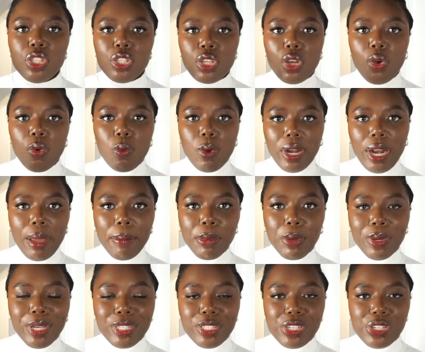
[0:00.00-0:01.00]
So what I'm
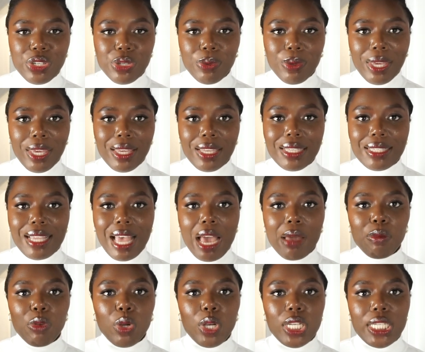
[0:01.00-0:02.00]
going to do is
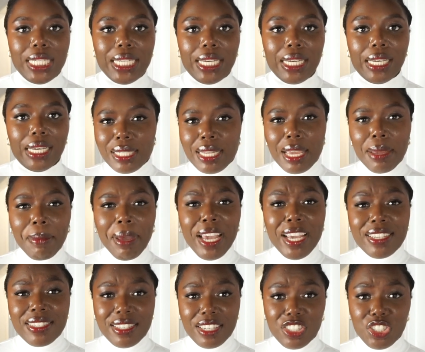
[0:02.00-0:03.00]
I'm going to take my
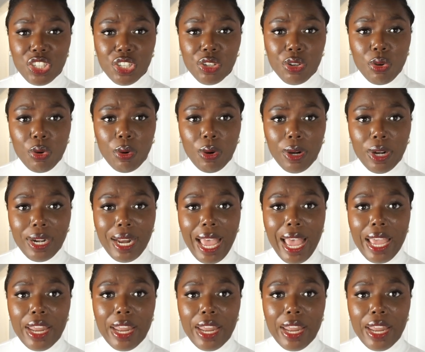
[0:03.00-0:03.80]
extension cord